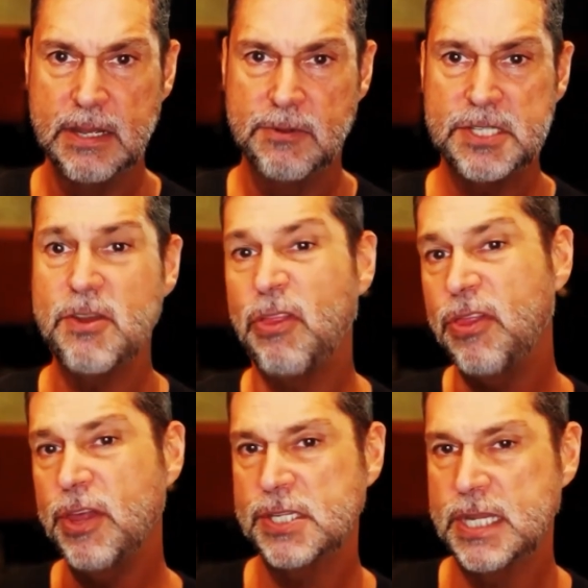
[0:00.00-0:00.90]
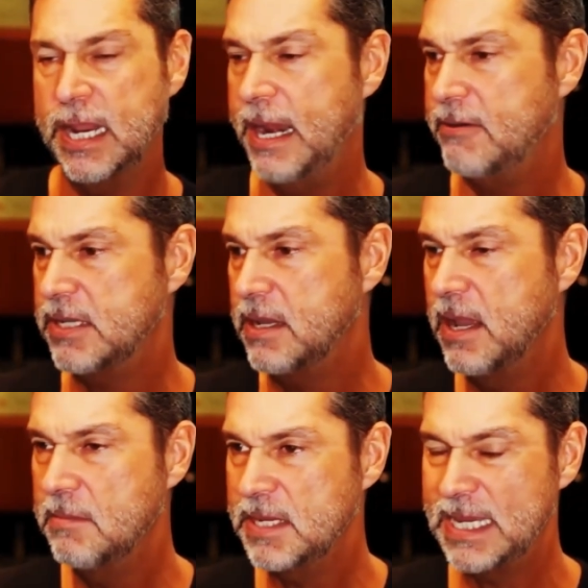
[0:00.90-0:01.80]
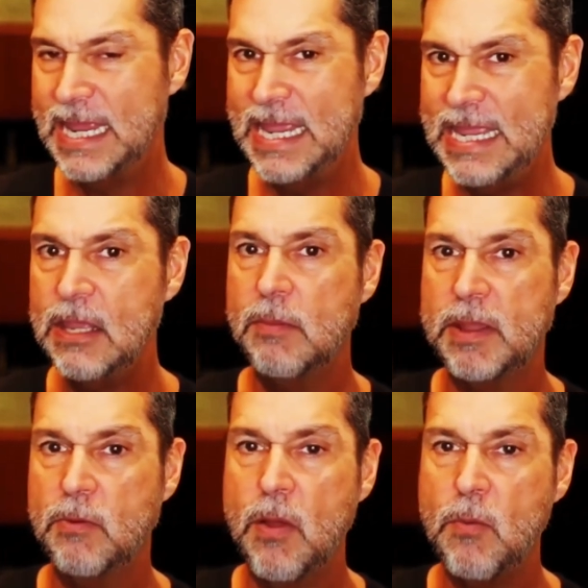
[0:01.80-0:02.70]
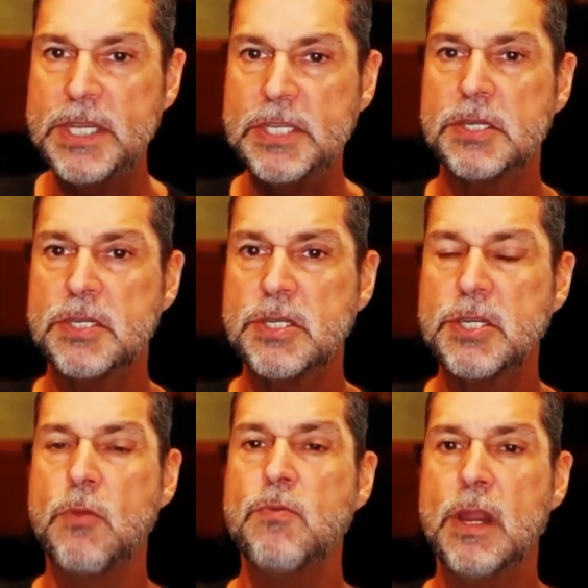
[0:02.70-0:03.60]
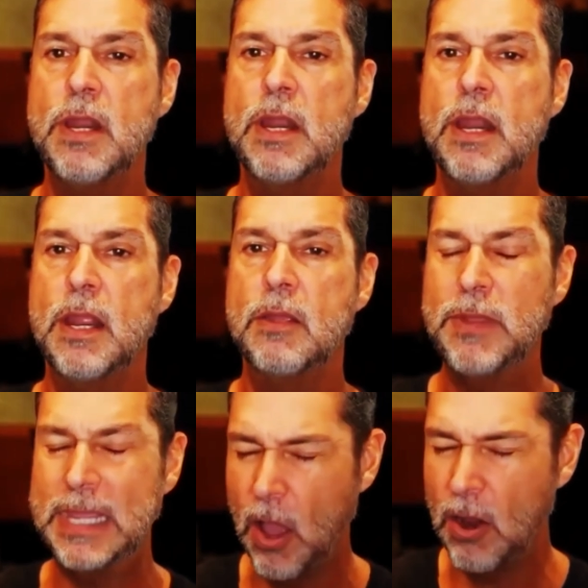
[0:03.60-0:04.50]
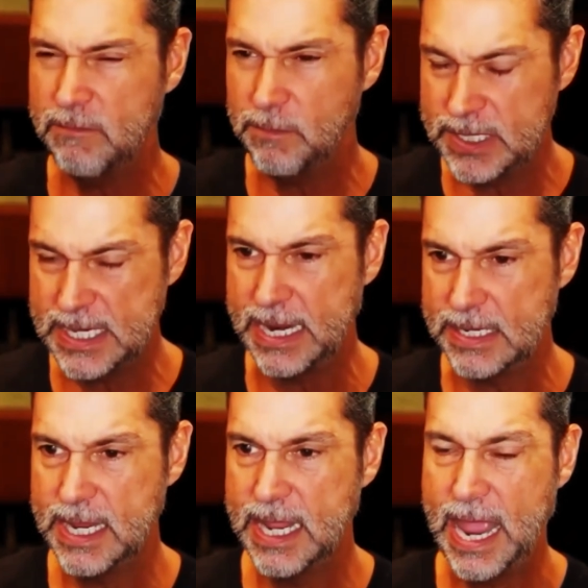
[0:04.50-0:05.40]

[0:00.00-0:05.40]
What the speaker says: It's not the singularity, but it's economic where we can't even predict